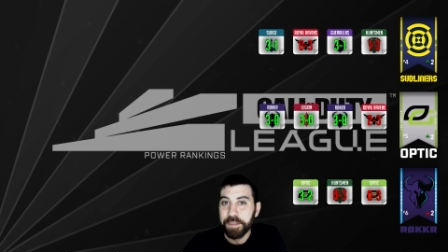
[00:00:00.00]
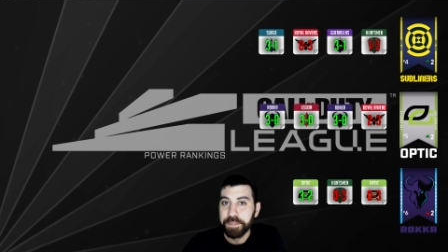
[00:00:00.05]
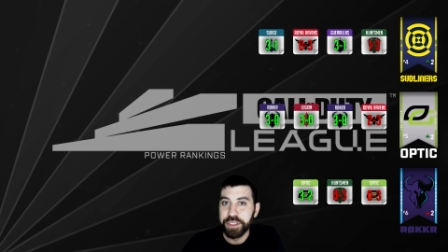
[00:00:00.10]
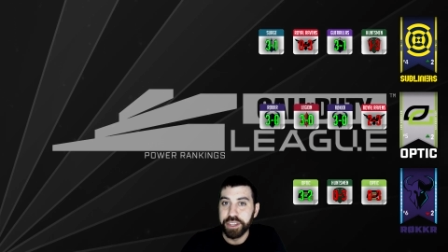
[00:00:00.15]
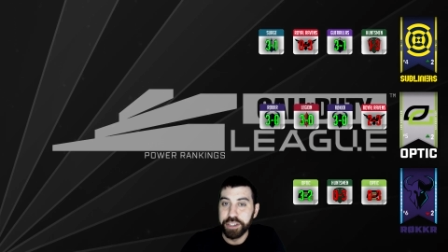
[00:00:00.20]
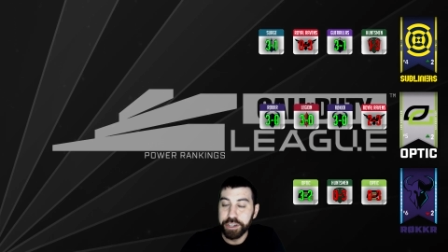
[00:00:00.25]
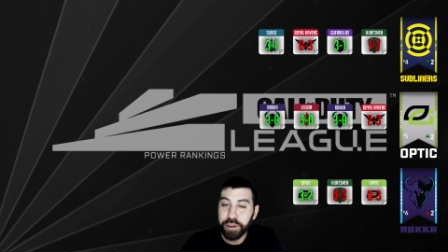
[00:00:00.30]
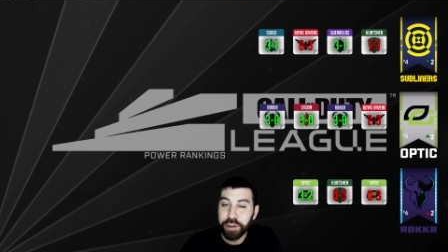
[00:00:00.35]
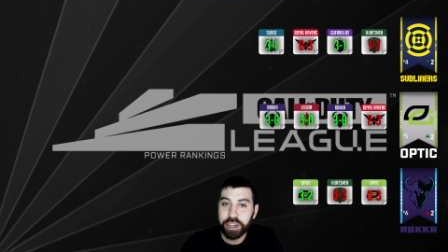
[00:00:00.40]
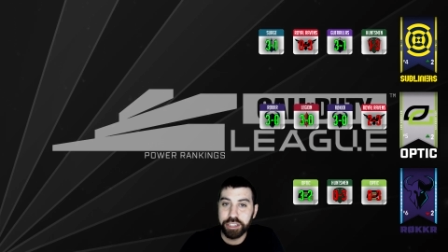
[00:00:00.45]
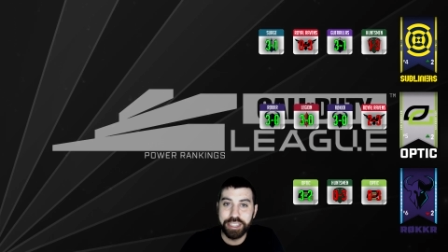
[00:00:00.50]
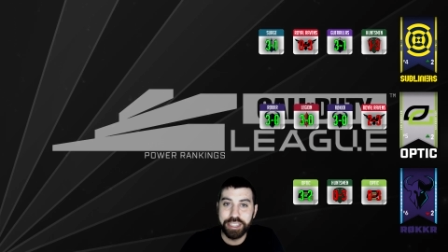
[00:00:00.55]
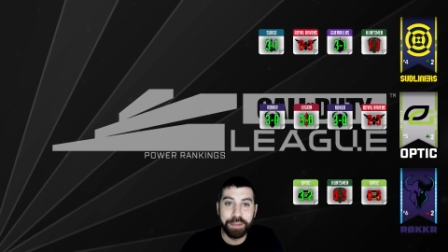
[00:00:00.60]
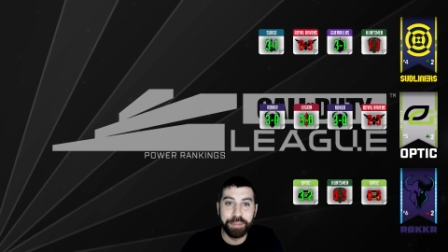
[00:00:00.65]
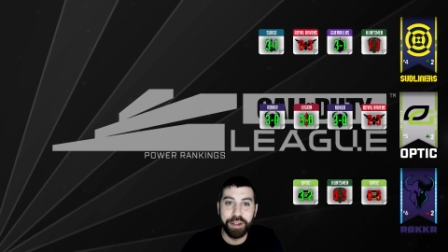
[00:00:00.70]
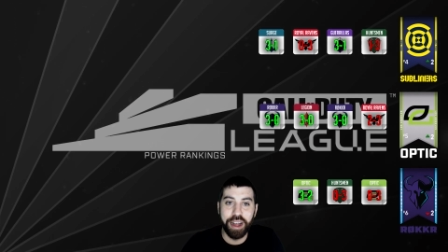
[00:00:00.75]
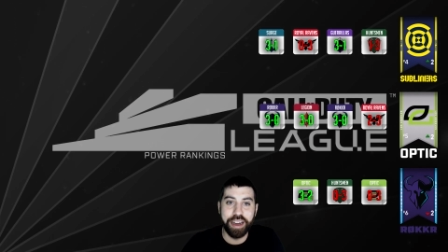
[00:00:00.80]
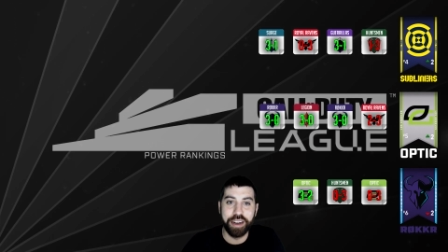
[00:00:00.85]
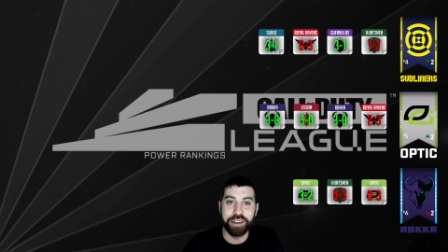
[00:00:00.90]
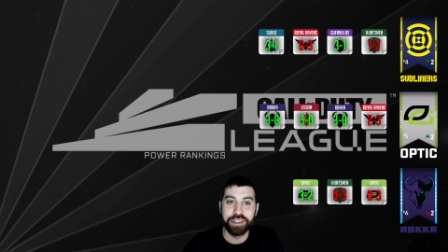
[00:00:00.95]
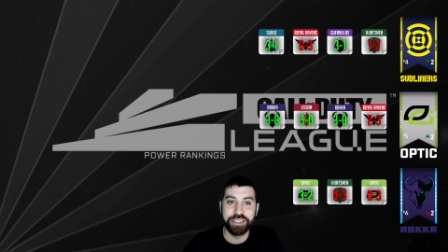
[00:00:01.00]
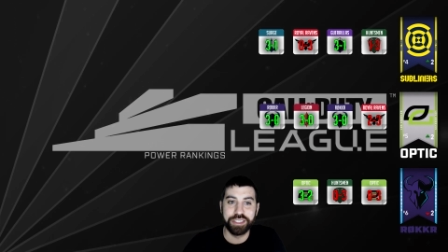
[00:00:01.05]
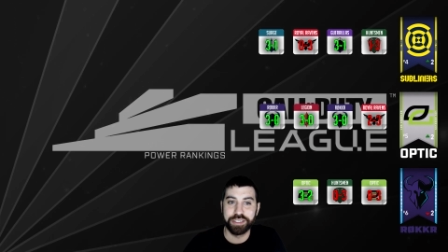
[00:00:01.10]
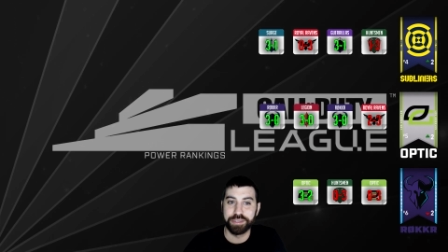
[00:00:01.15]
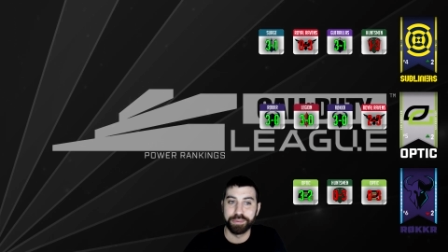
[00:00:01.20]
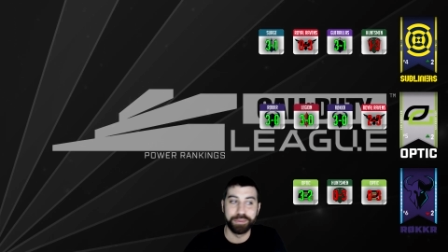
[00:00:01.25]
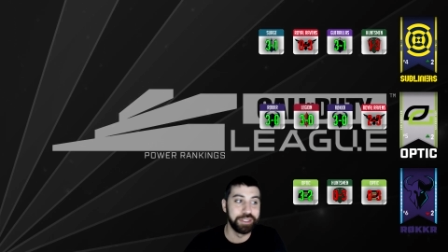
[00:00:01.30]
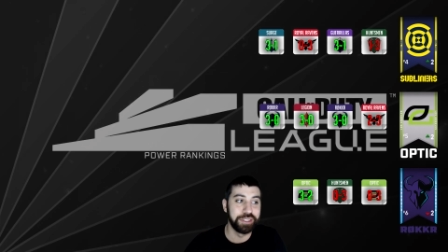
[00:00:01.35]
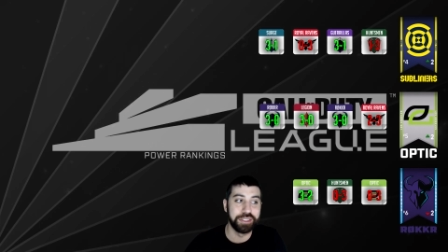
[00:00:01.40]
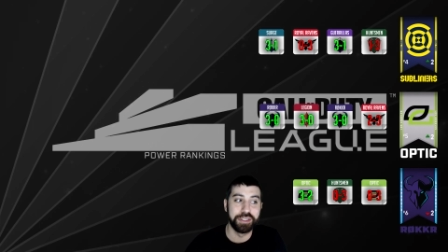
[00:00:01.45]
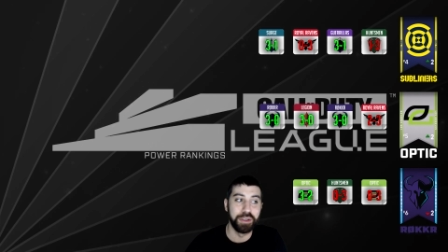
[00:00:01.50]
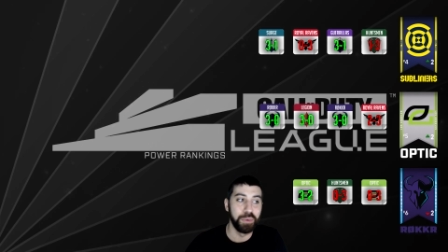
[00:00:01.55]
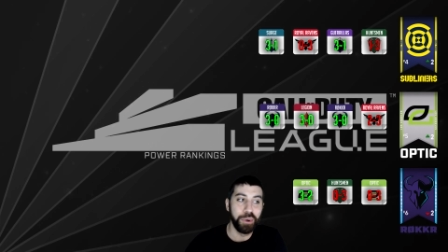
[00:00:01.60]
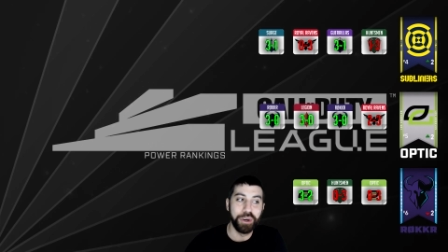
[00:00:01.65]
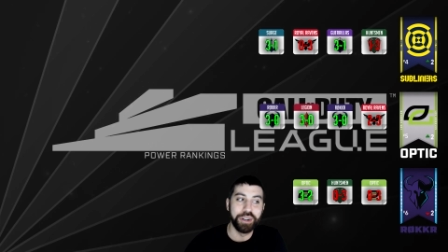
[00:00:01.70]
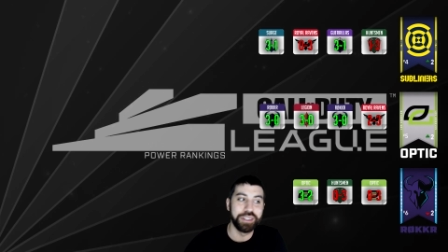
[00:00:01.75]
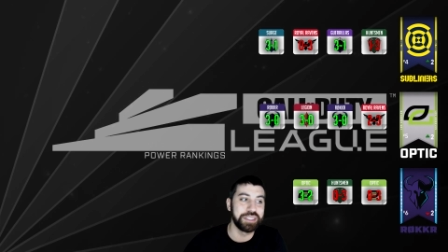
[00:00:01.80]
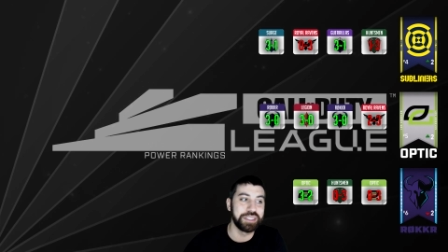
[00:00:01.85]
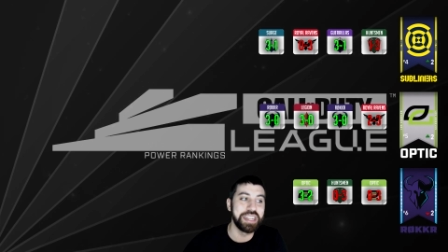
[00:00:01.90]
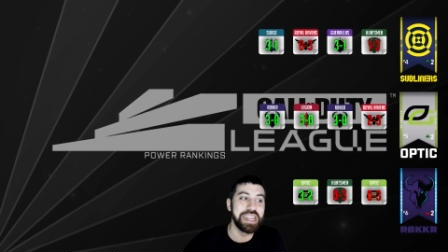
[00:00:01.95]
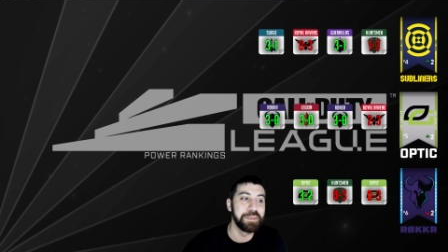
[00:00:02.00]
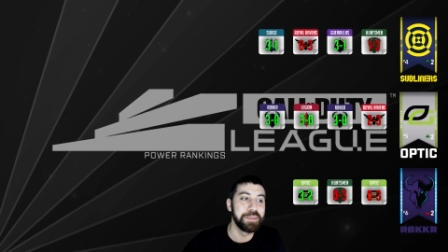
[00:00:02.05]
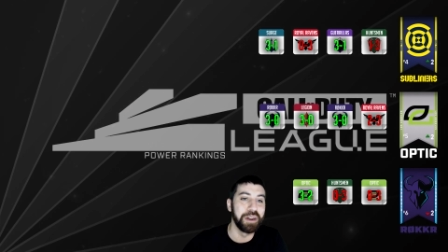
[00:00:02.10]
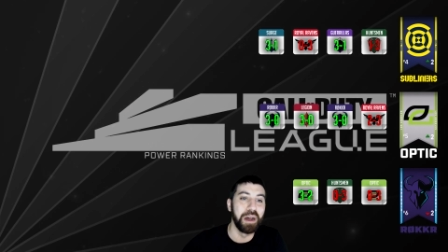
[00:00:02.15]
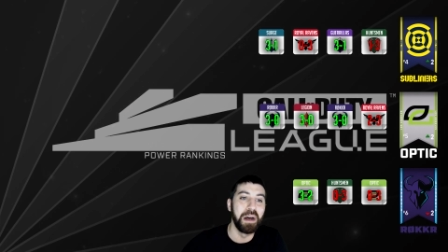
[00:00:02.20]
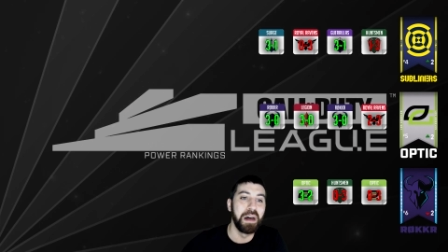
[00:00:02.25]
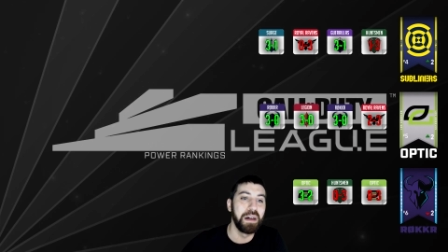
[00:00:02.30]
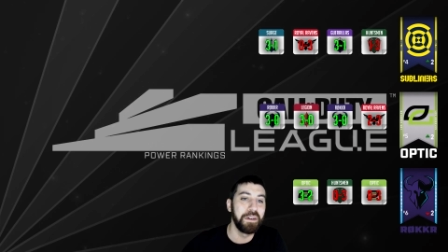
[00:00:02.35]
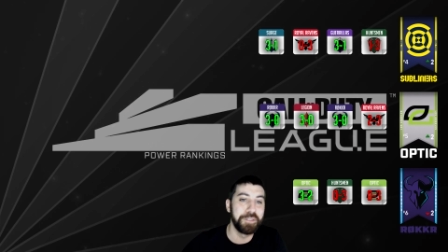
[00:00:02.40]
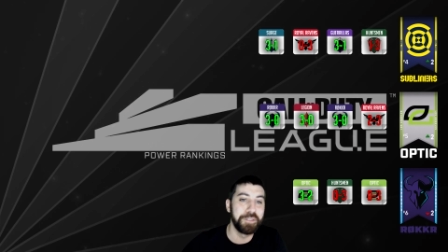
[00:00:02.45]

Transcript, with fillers: The New York Subliners was the worst team in all of